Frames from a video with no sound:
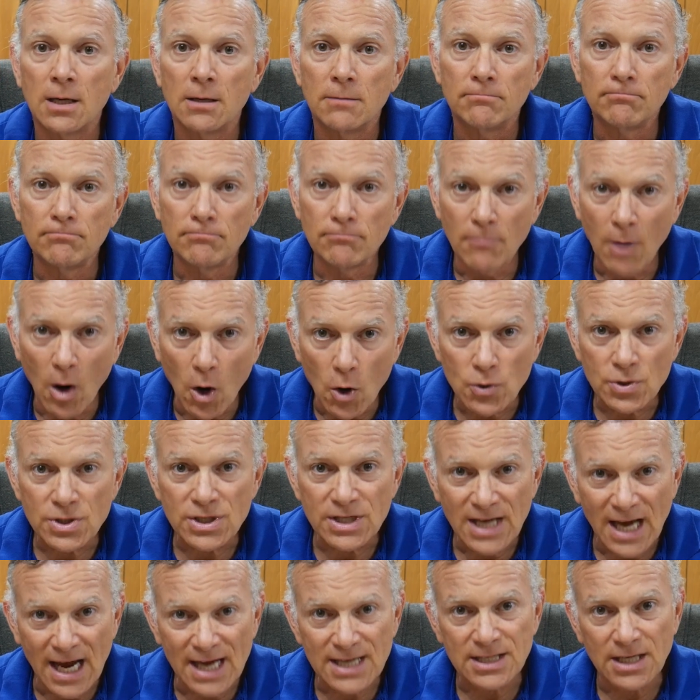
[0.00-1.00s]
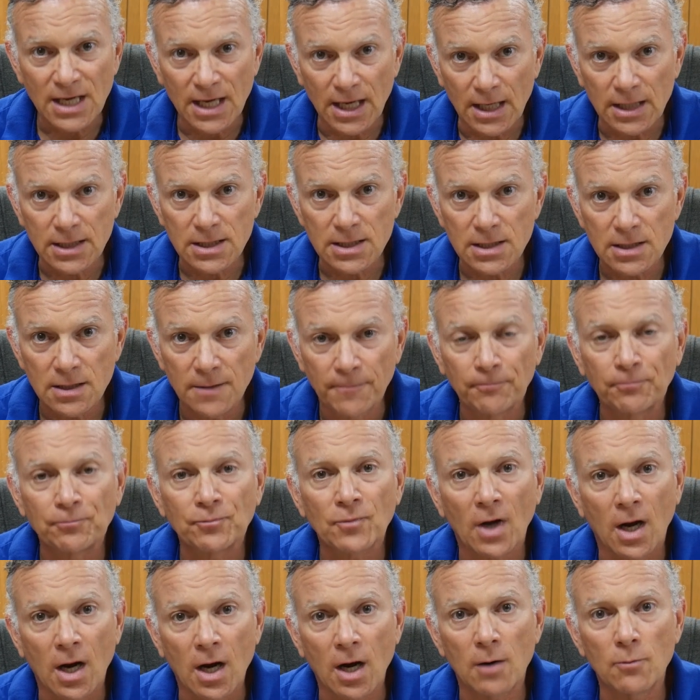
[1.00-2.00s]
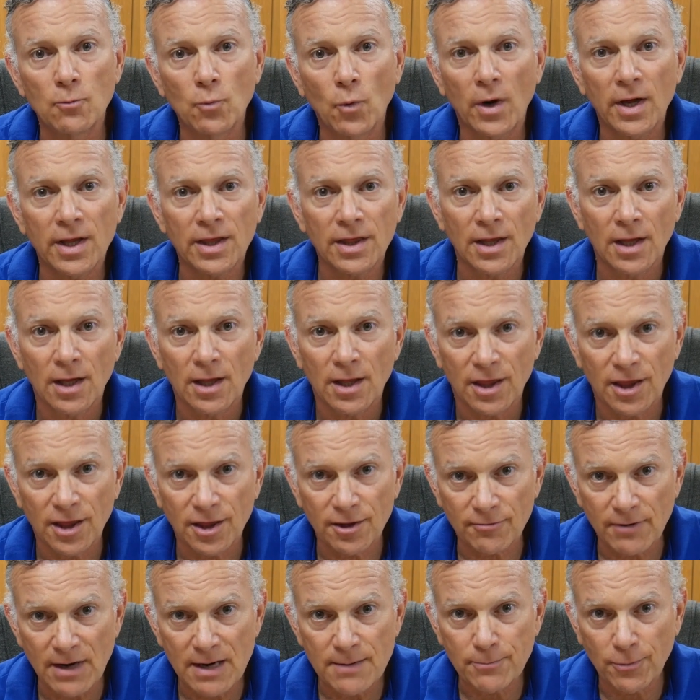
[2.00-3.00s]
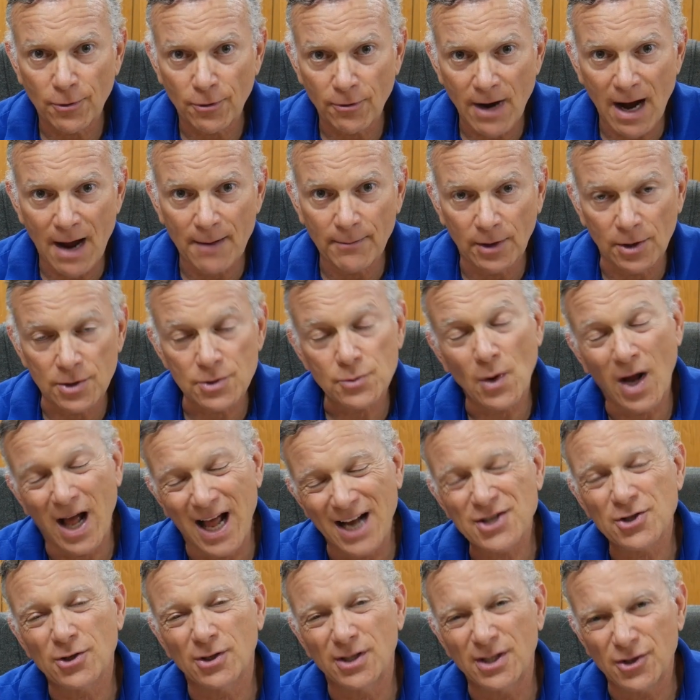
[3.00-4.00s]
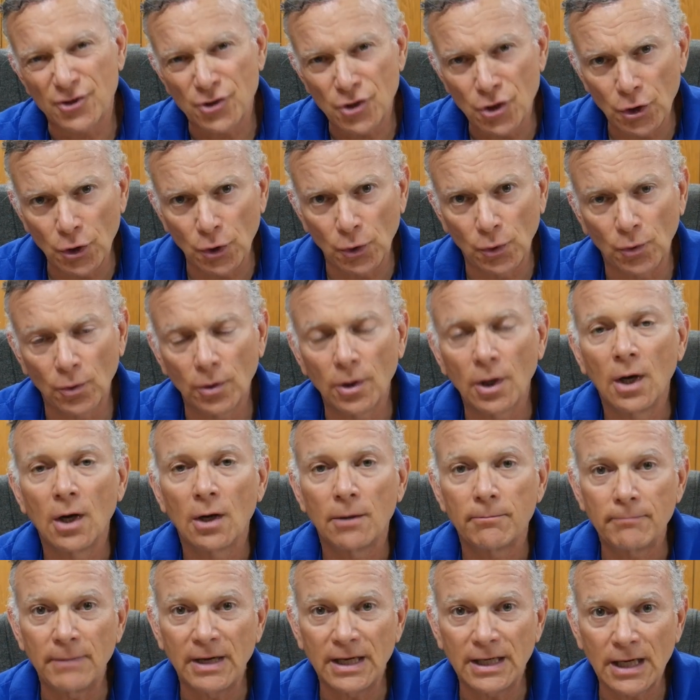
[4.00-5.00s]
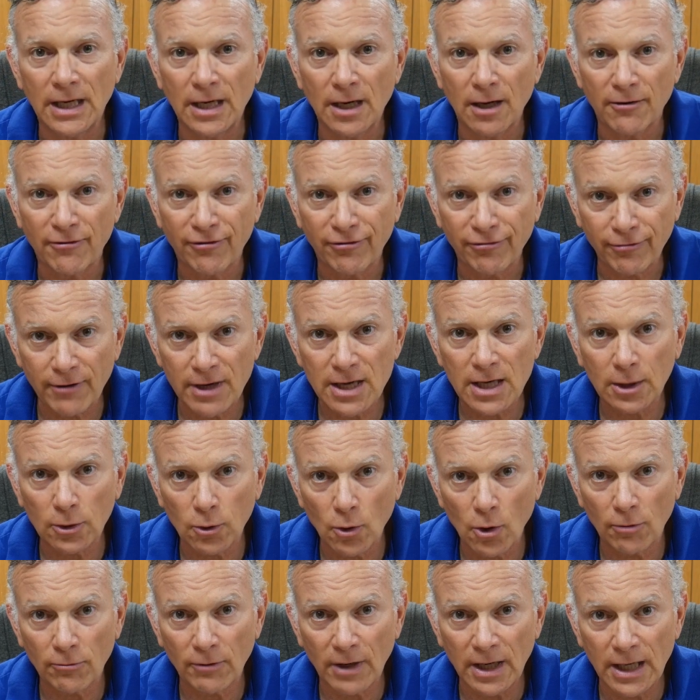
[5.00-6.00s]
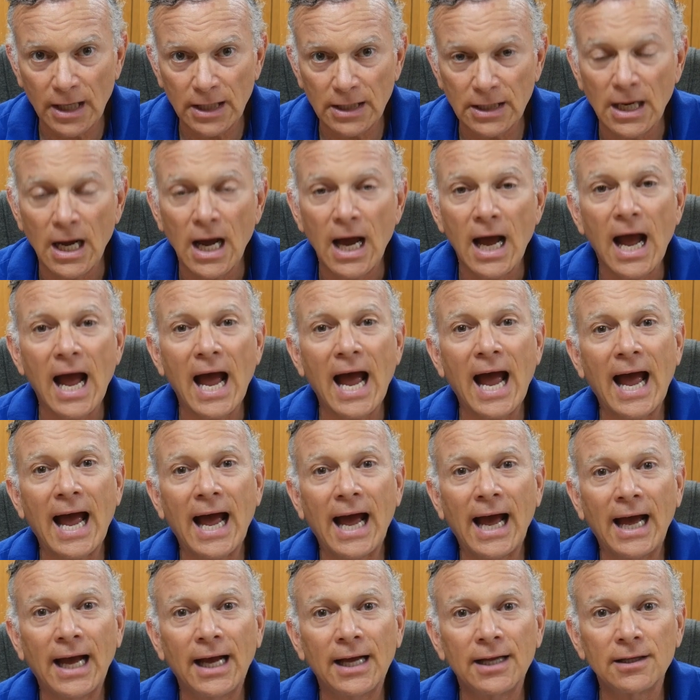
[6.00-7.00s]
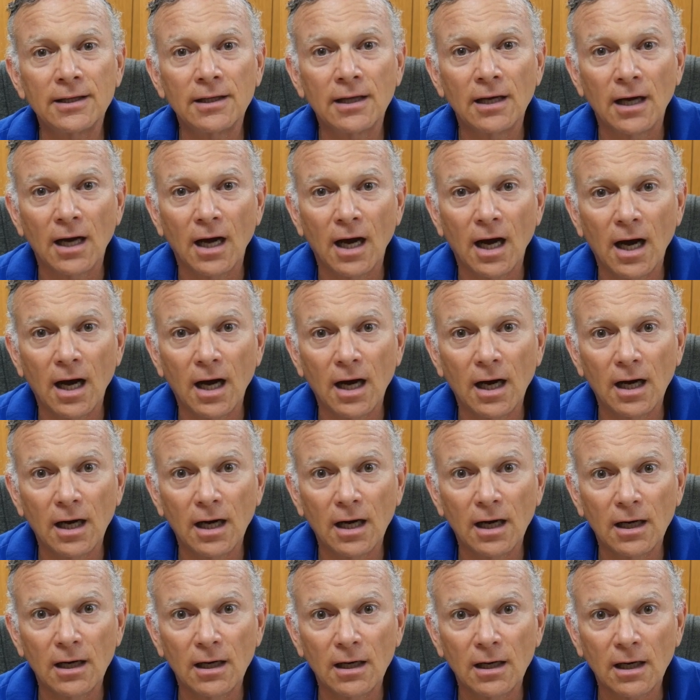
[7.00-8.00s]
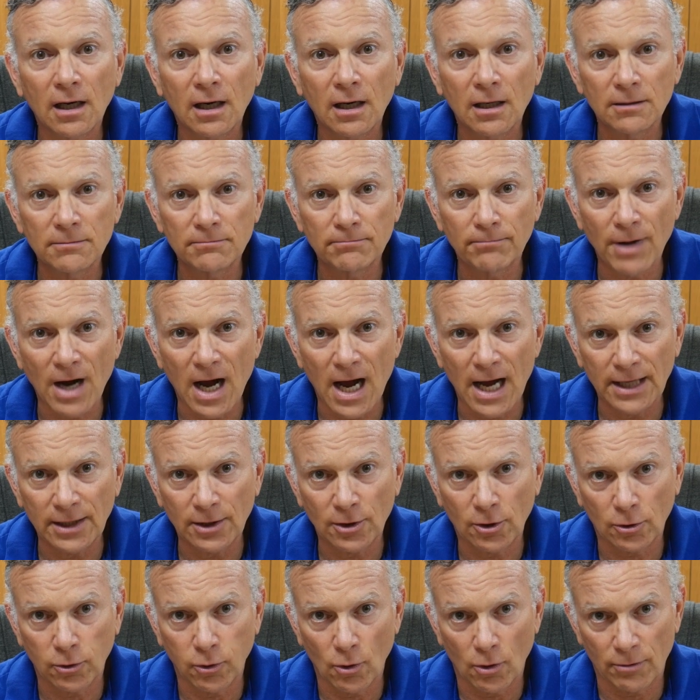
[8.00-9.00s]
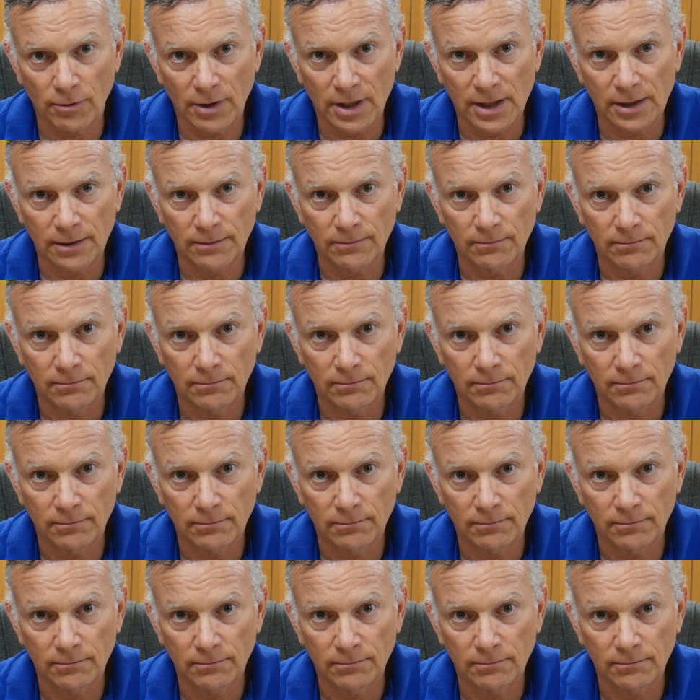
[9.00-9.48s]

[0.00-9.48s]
Most test kits come with 3 parameters, well actually 2, meaning free chlorine and combined chlorine.